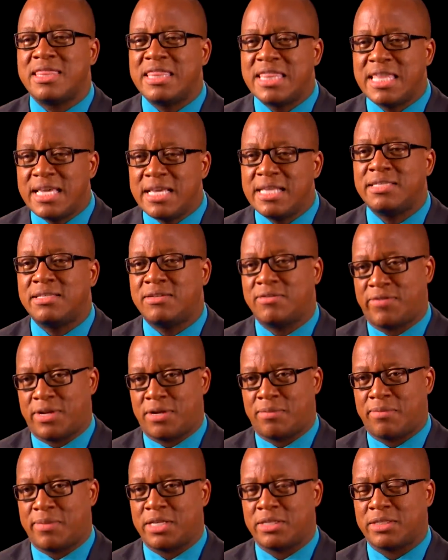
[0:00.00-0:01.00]
These
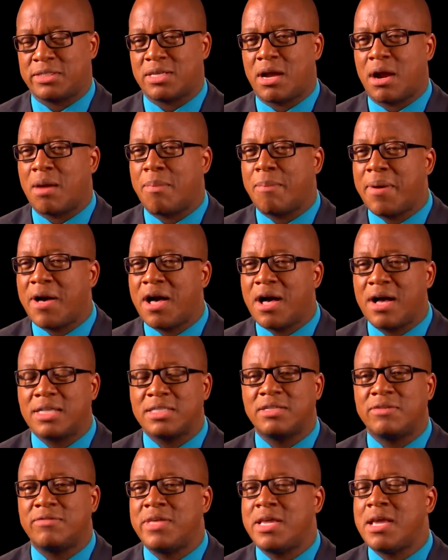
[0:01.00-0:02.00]
developments are
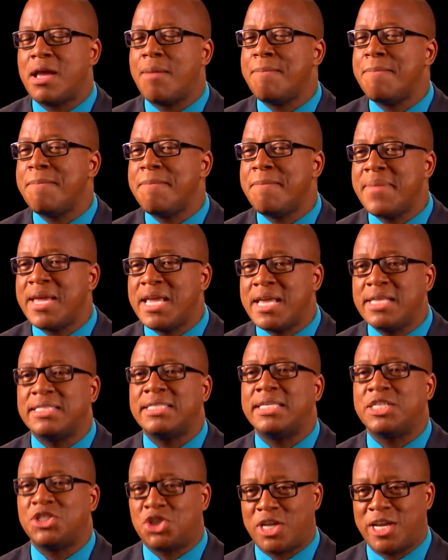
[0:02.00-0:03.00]
part of the
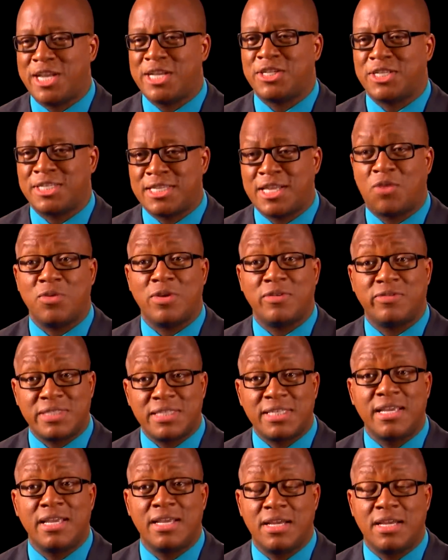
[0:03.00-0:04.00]
amazing changes that we've
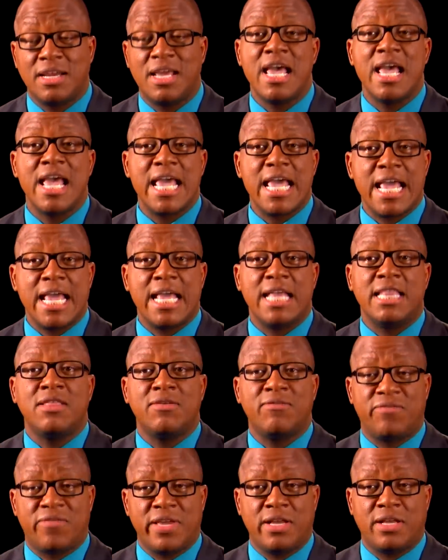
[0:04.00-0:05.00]
seen in the
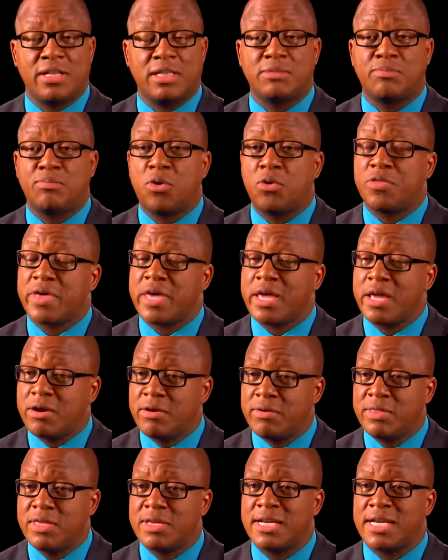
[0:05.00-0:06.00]
field, both here
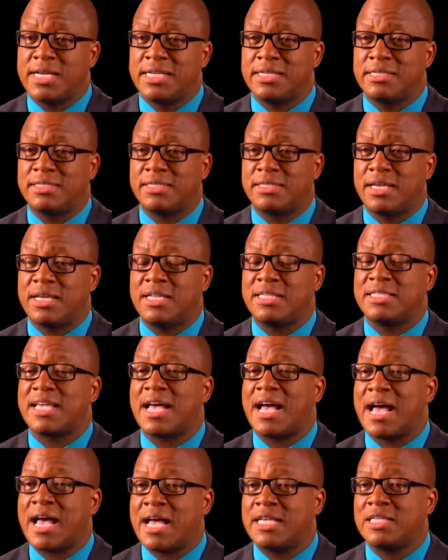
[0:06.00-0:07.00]
in the United States
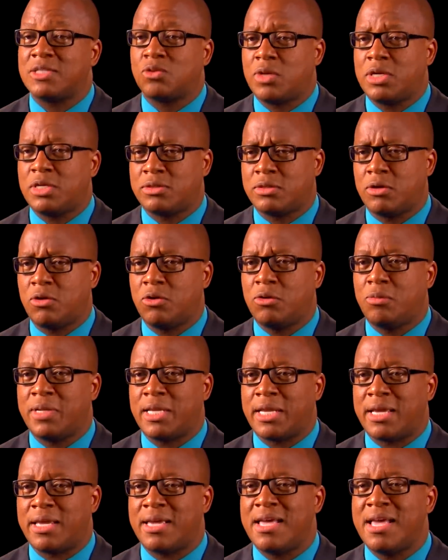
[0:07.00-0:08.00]
as well as
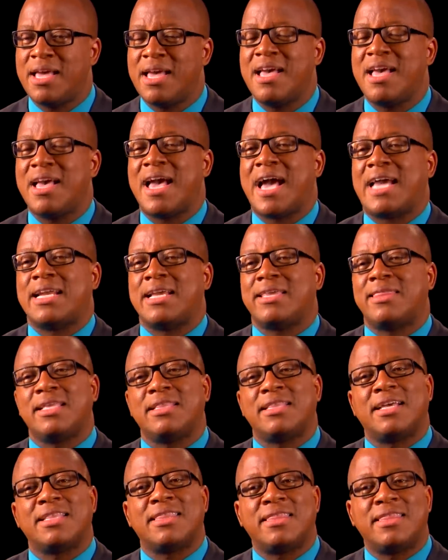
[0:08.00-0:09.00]
globally. And I think
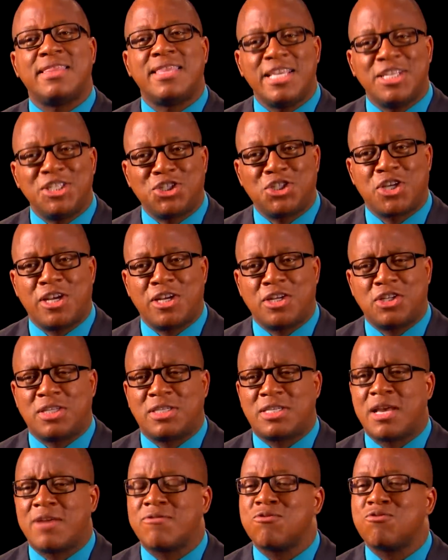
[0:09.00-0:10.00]
that these
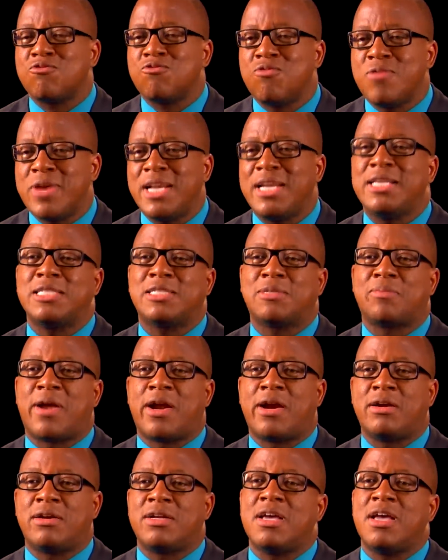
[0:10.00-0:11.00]
changes have really
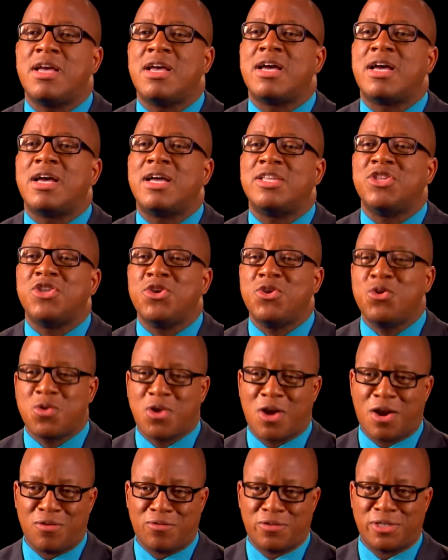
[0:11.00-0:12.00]
inspired a new
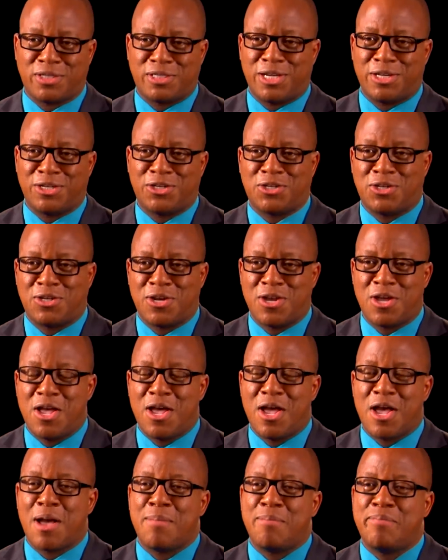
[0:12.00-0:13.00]
conversation
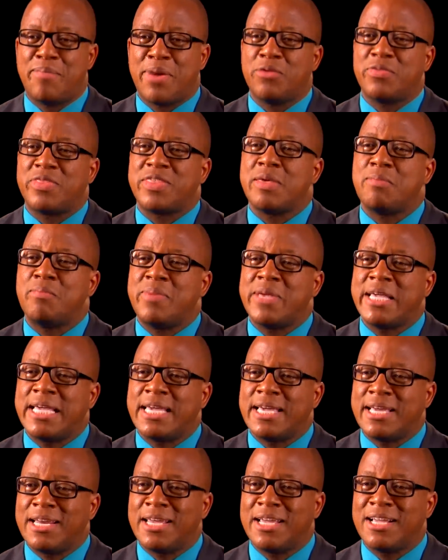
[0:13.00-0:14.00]
about the
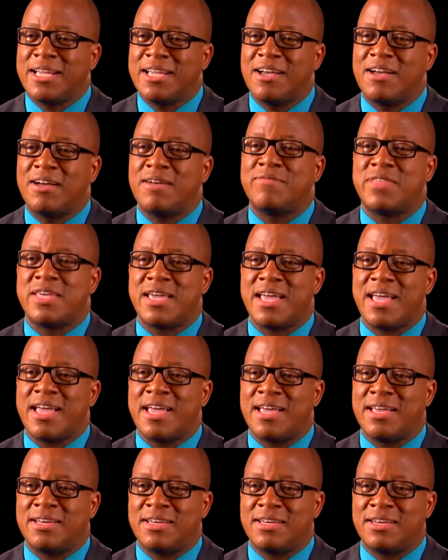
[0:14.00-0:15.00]
beginning of the
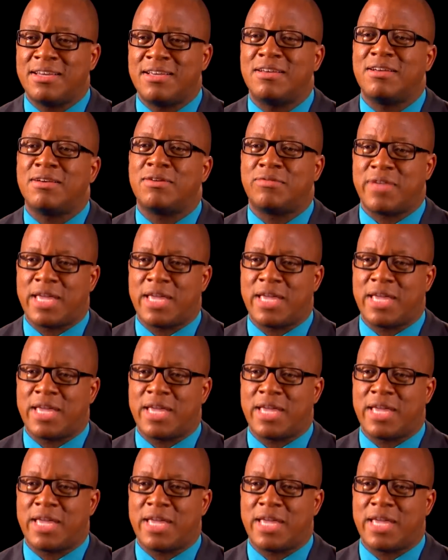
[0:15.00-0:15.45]
end of